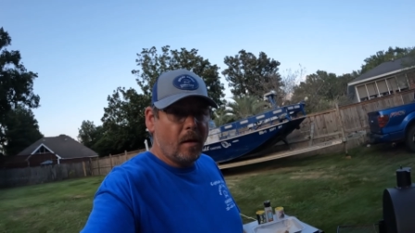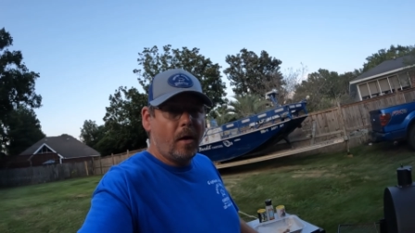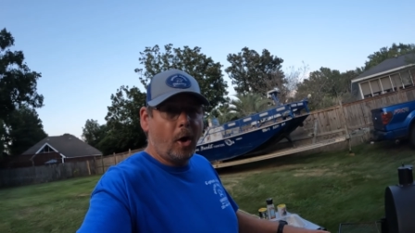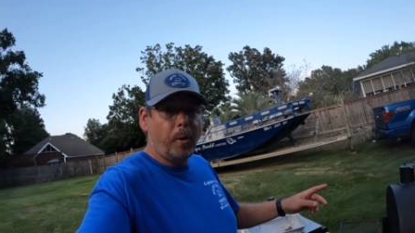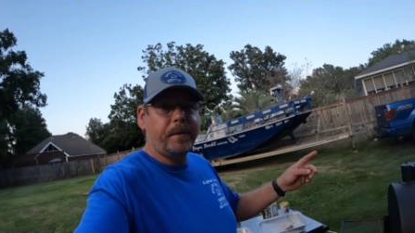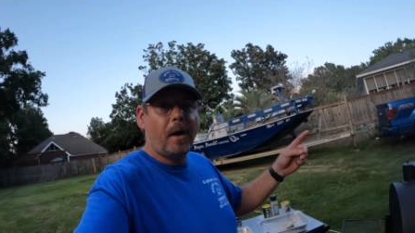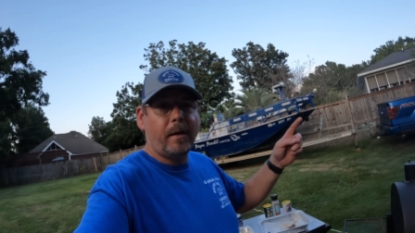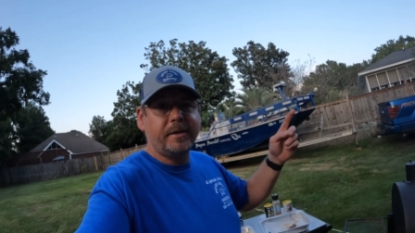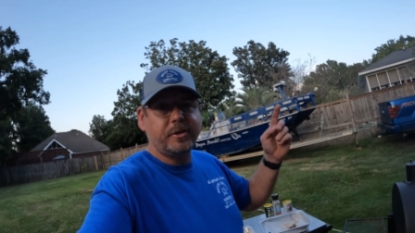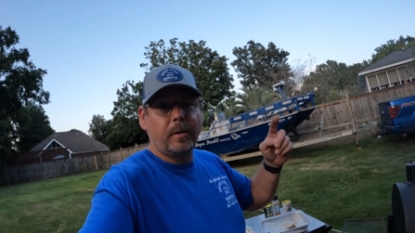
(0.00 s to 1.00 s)
Hope y'all
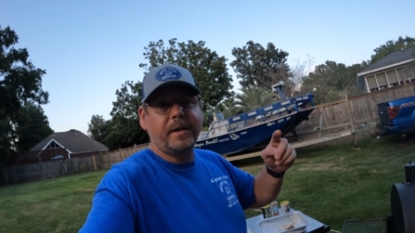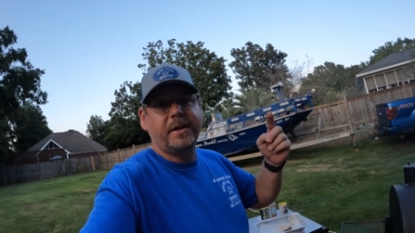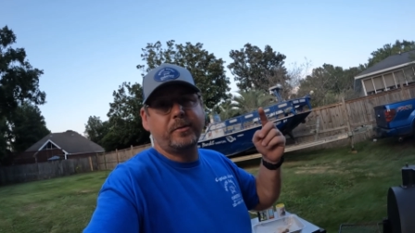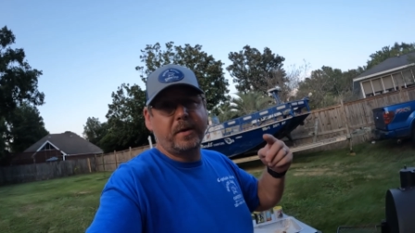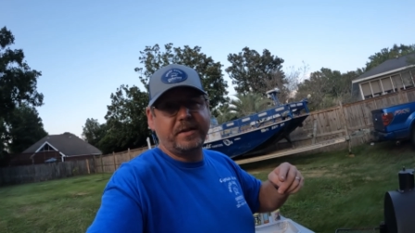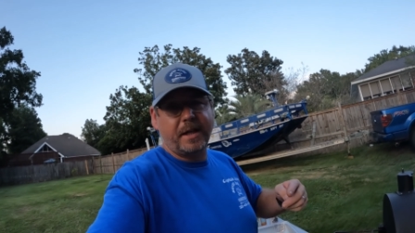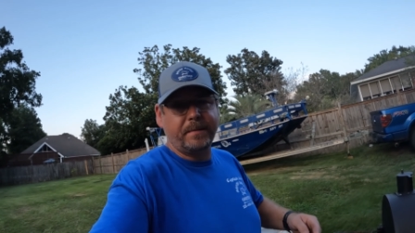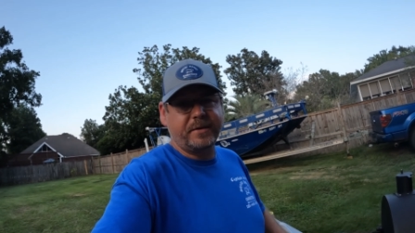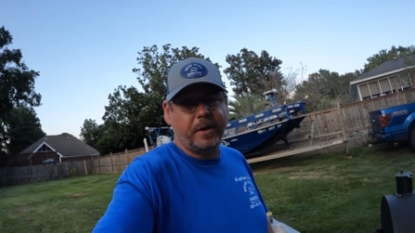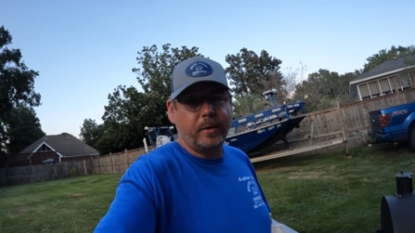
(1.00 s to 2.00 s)
enjoyed this week's
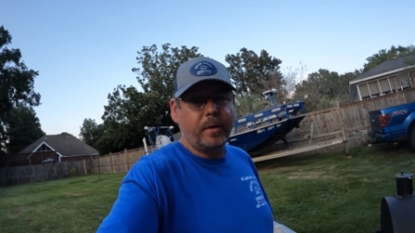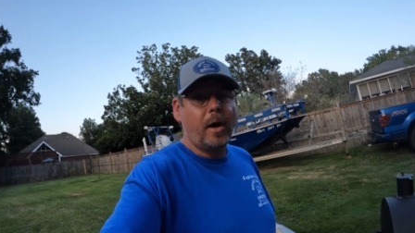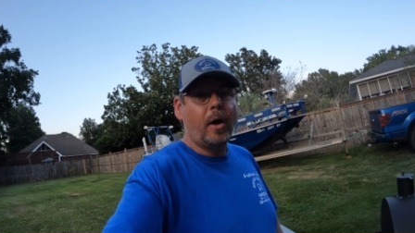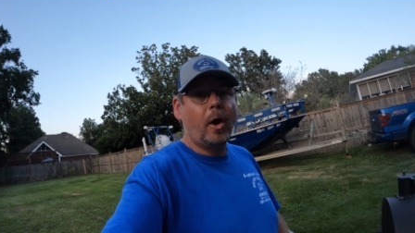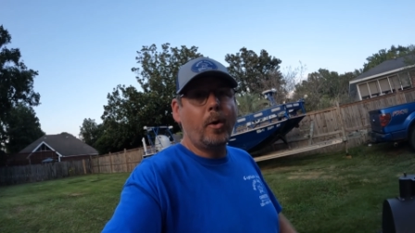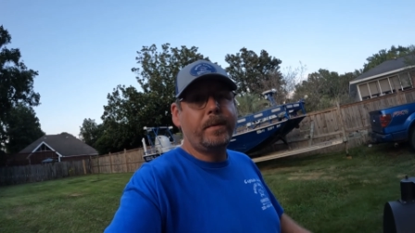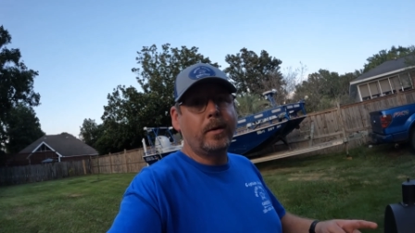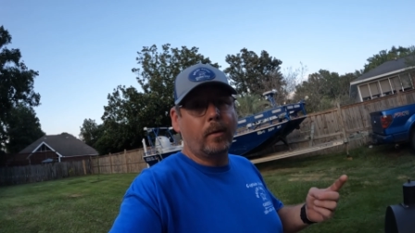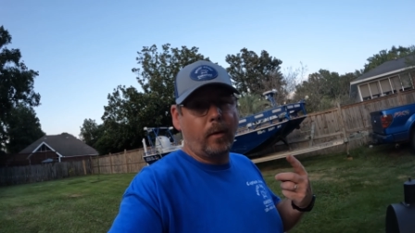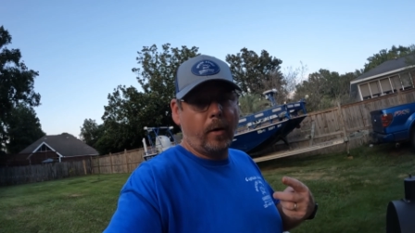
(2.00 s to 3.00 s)
episode. Hope
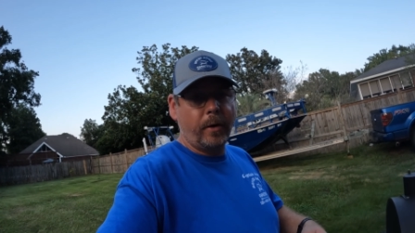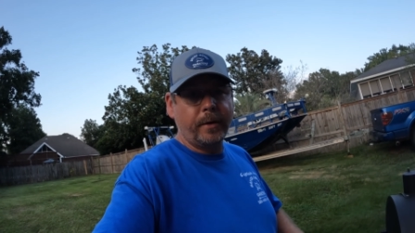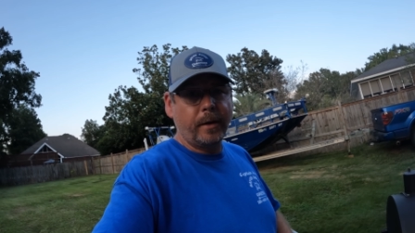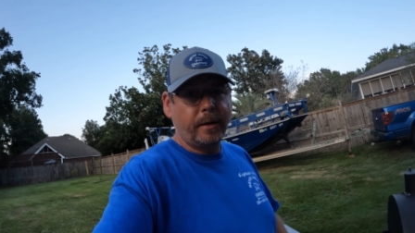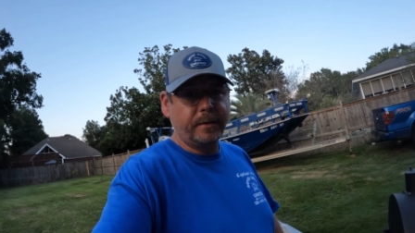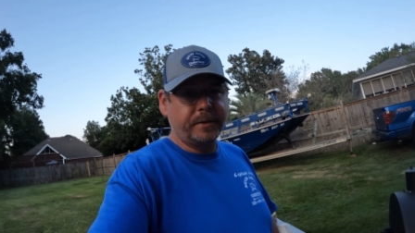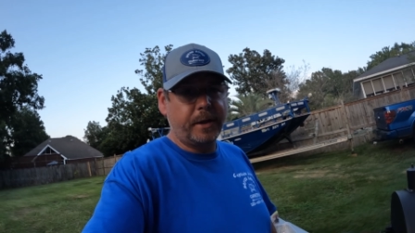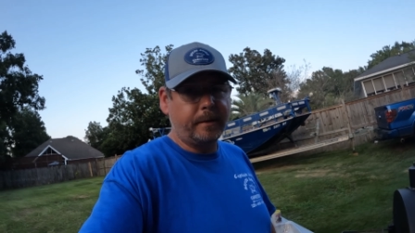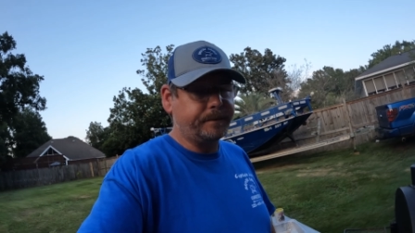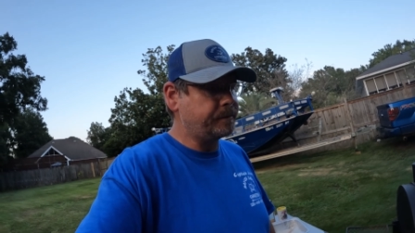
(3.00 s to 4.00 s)
you learned a little
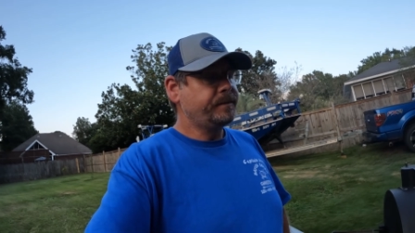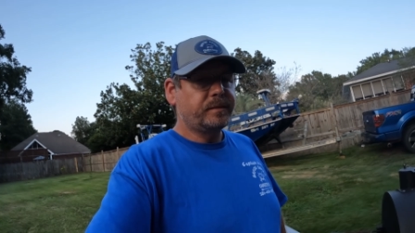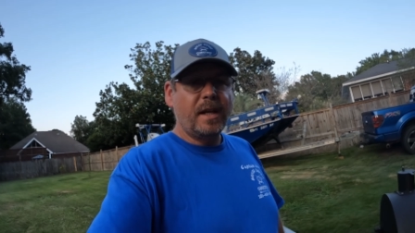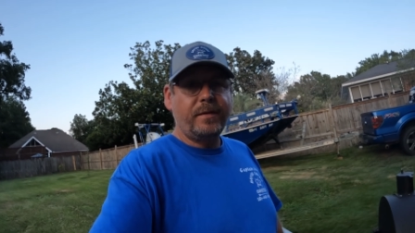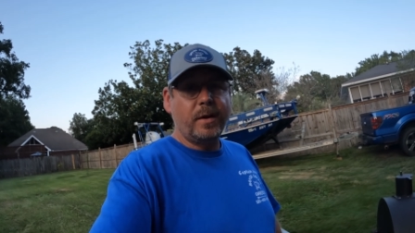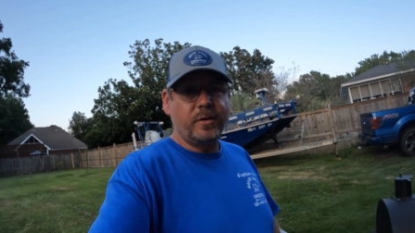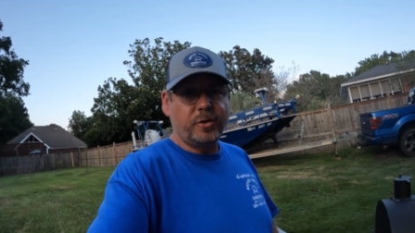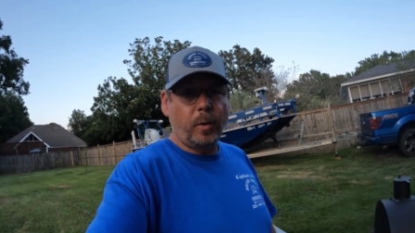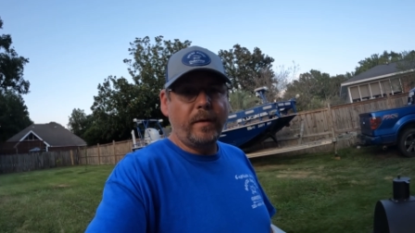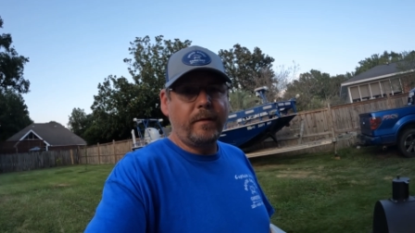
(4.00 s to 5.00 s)
something. If you
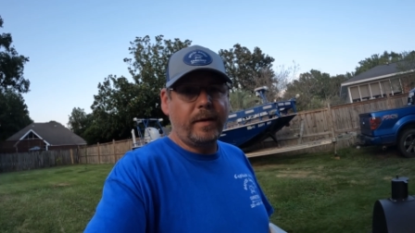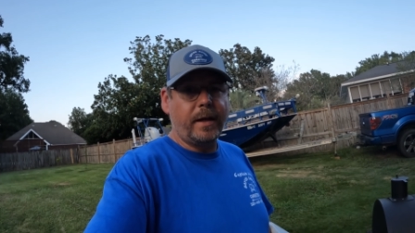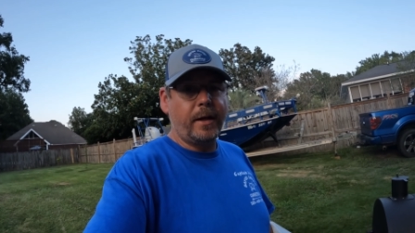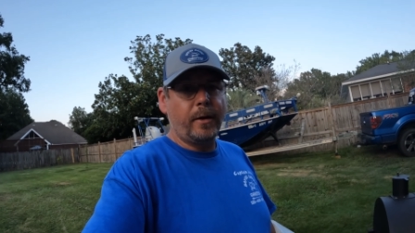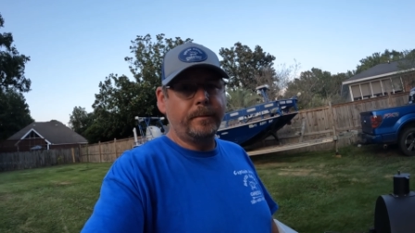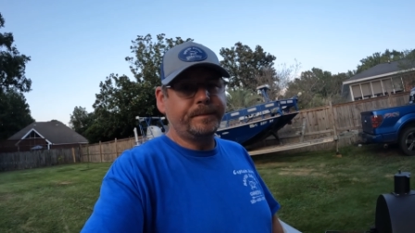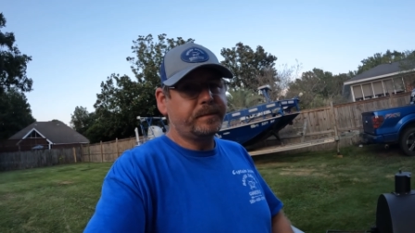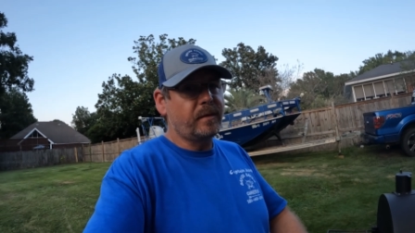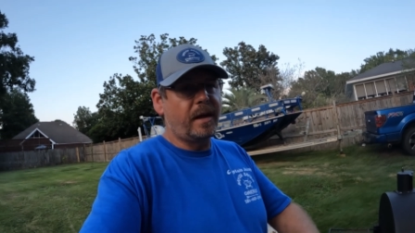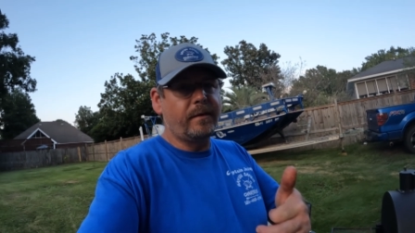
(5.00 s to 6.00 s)
enjoyed the video,
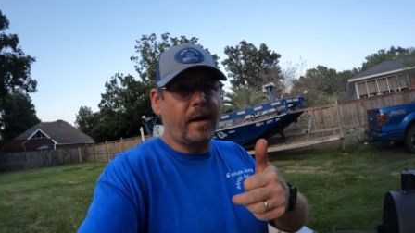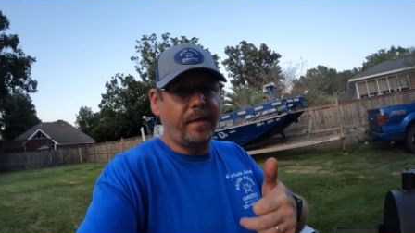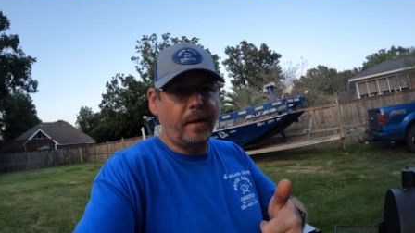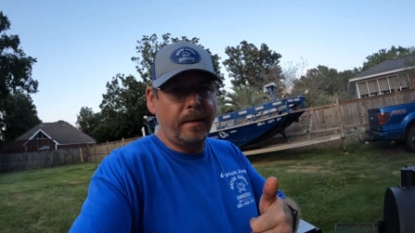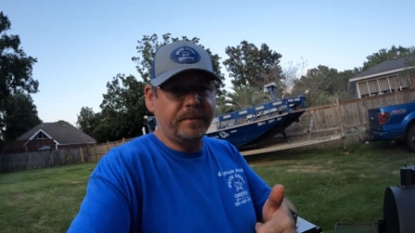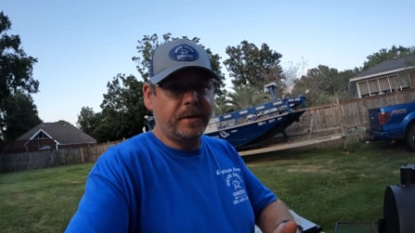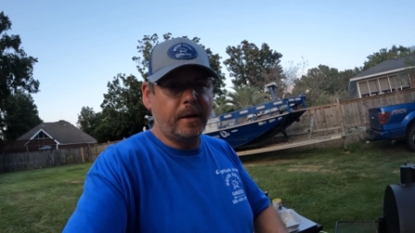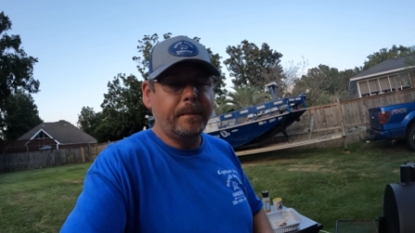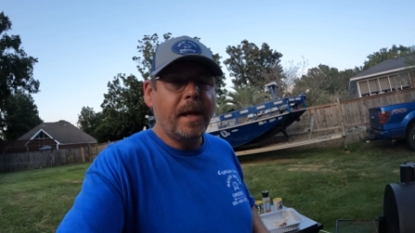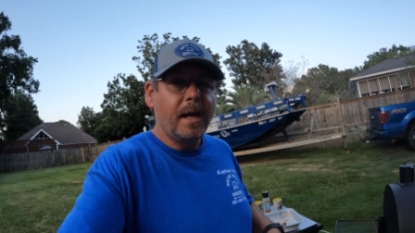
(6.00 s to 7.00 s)
give it a thumbs
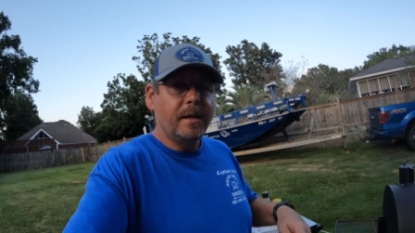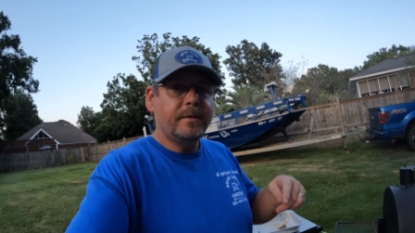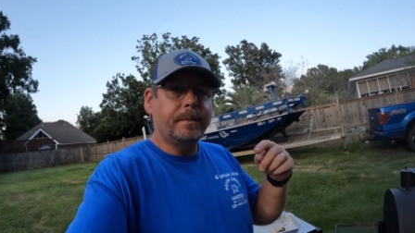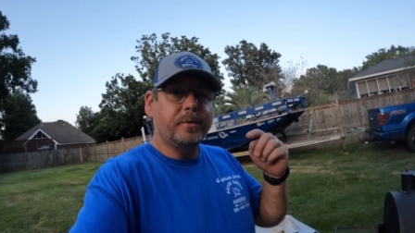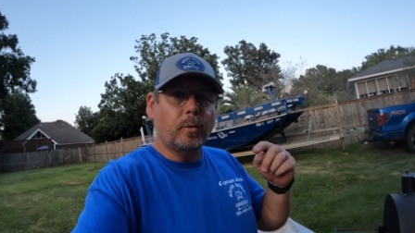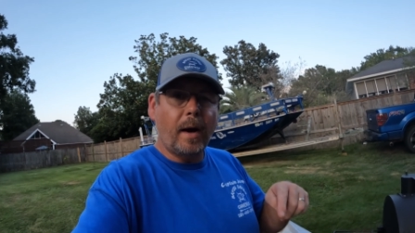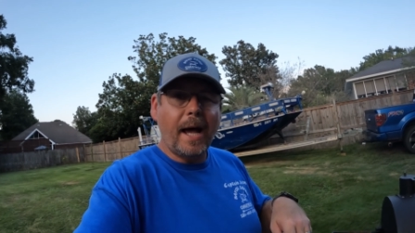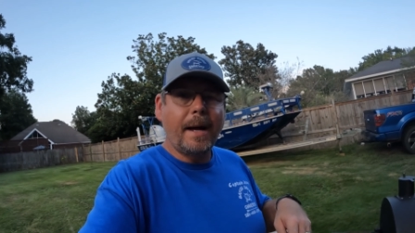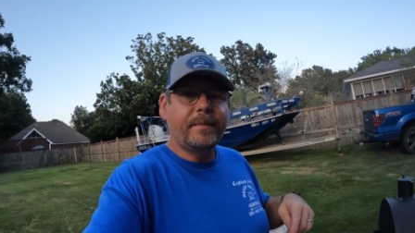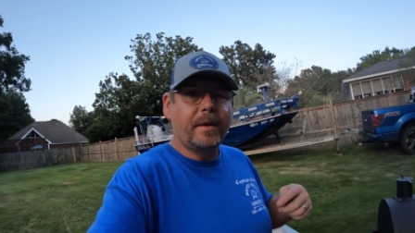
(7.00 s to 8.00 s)
up.
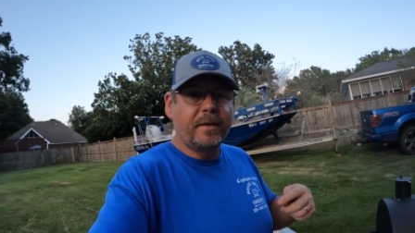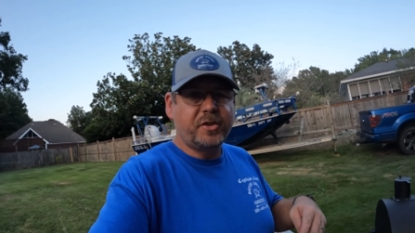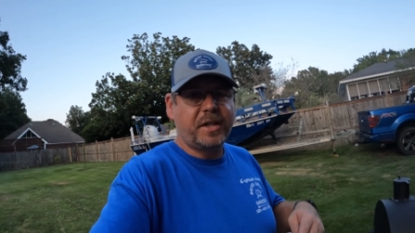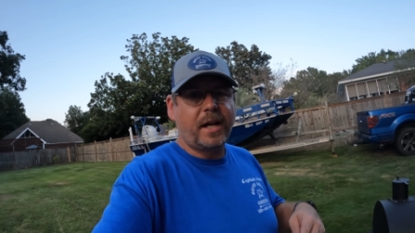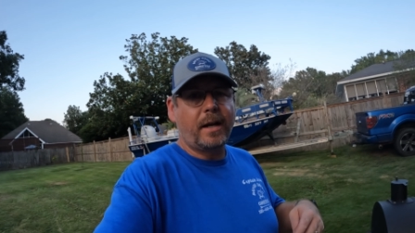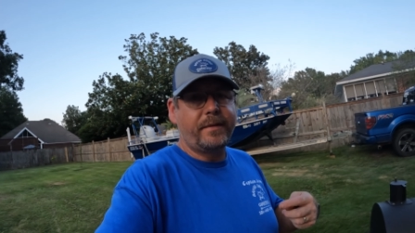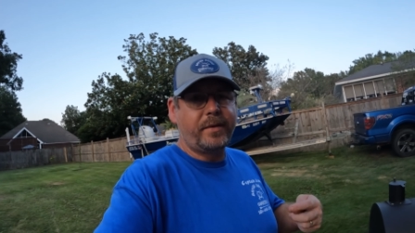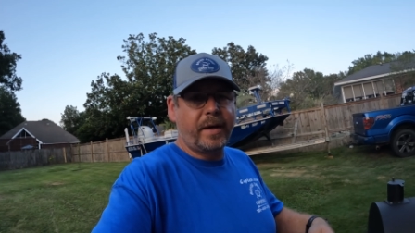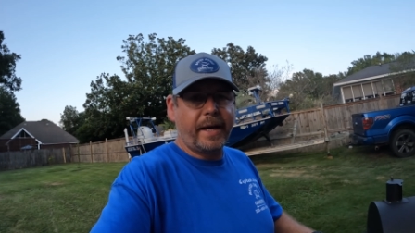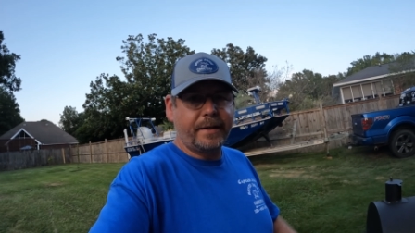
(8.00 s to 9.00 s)
Subscribe to the channel if
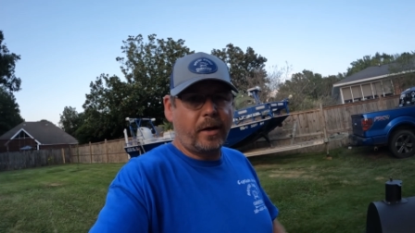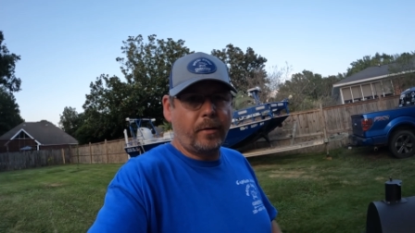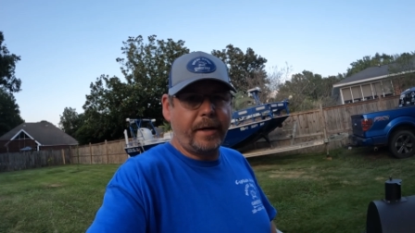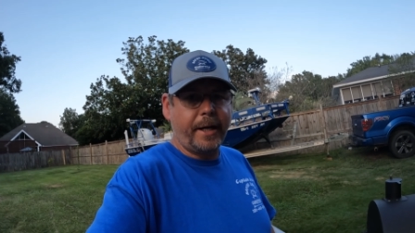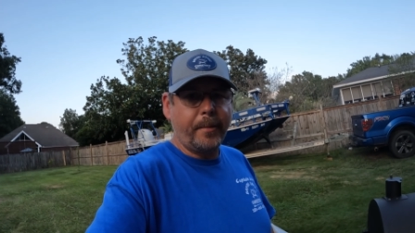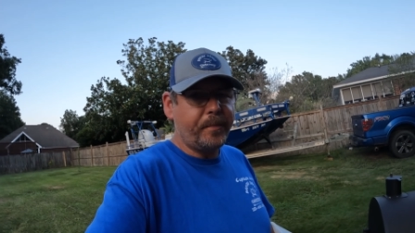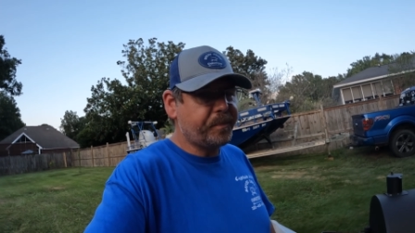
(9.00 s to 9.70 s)
you hadn't already.